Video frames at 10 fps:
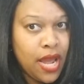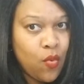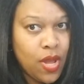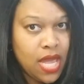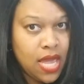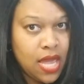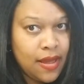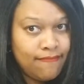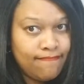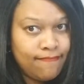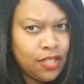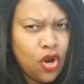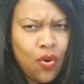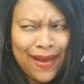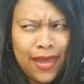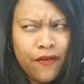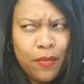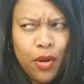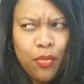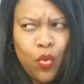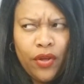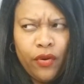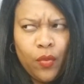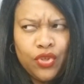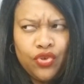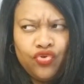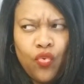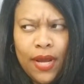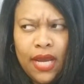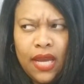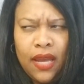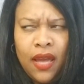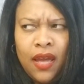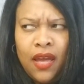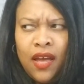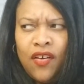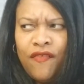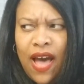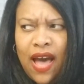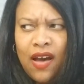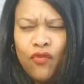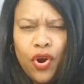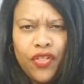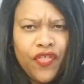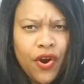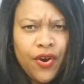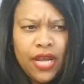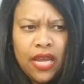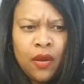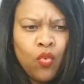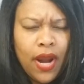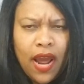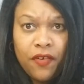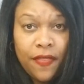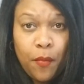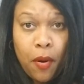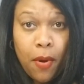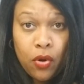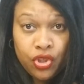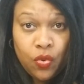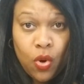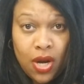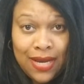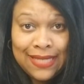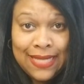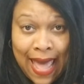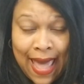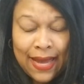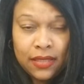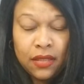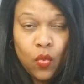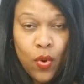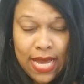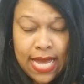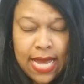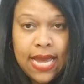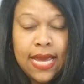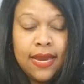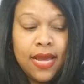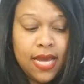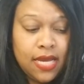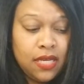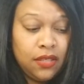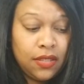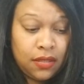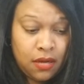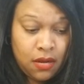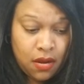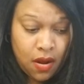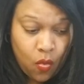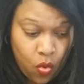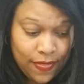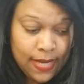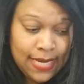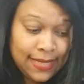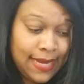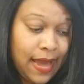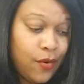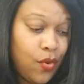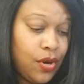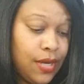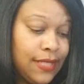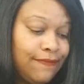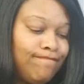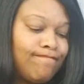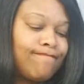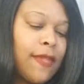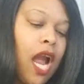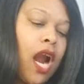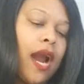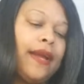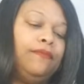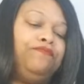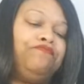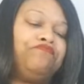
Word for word: Day weekend. So I can't remember whether it was a 25 or 30, whatever the promotion was that weekend is what the discount was. All right.